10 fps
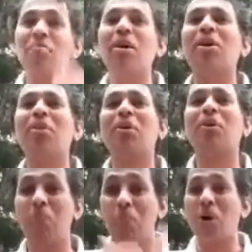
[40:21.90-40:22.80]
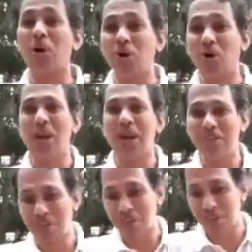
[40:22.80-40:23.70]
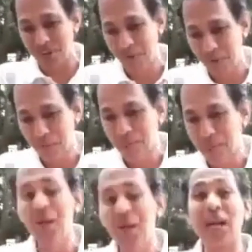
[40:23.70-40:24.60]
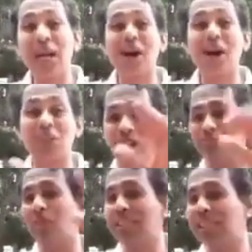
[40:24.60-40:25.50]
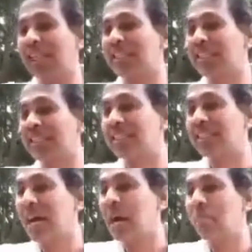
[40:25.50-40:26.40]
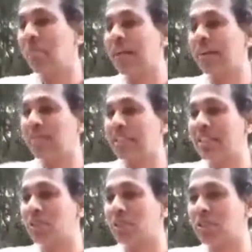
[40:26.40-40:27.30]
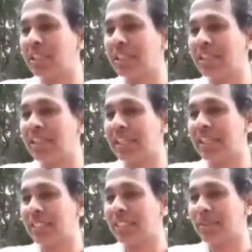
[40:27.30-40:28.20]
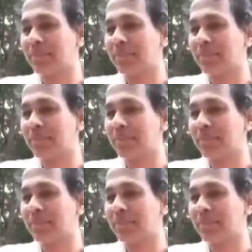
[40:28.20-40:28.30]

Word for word: made out of gold, pure gold, heavy gold. Yeah. Okay, now talking about seriousness. My dear friends, you should see the seriousness.